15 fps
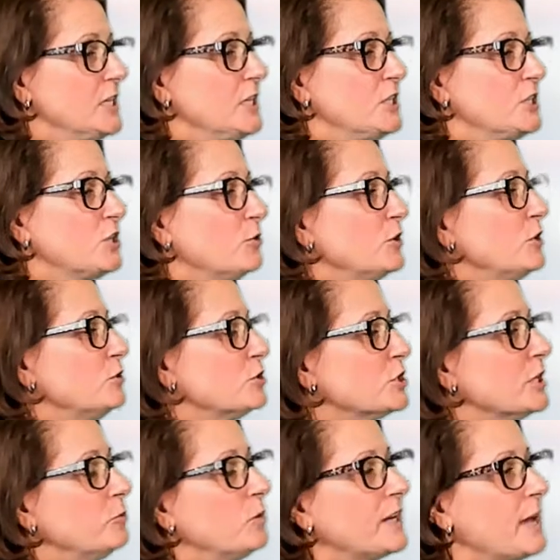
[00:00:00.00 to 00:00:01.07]
So usually
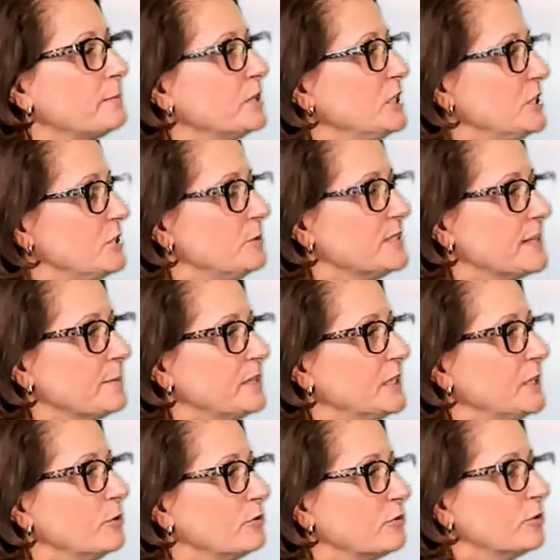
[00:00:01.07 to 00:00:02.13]
what I'm going to do is I'm going to
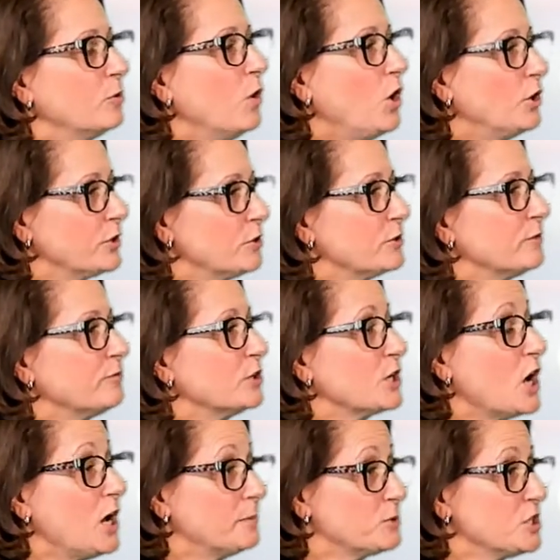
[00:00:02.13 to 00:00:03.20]
go through all your different
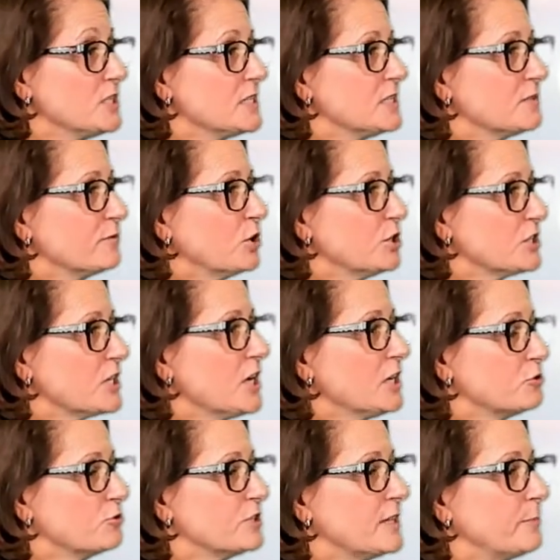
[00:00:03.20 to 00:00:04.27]
options as far as
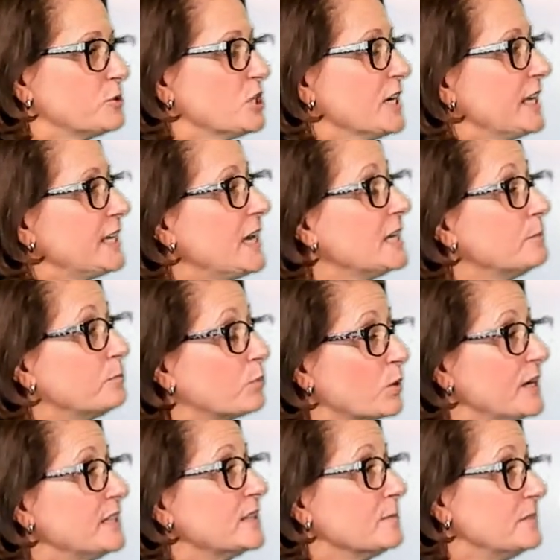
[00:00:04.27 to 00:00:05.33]
contraception. I kind of
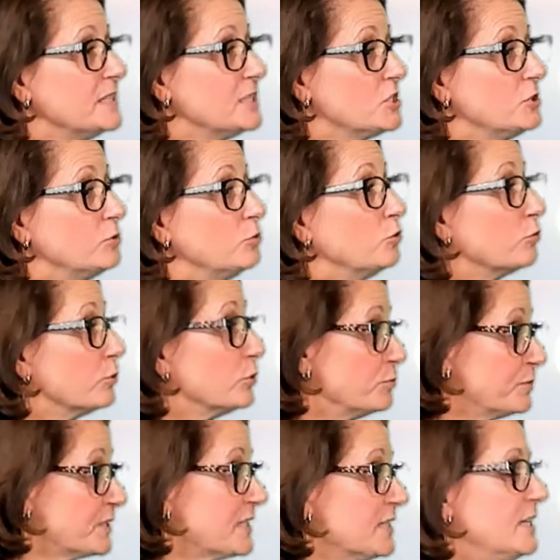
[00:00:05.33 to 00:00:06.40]
break them into
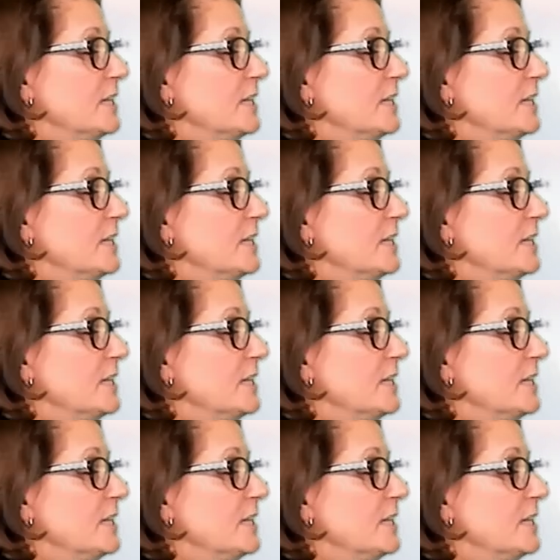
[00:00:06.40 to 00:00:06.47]
groups.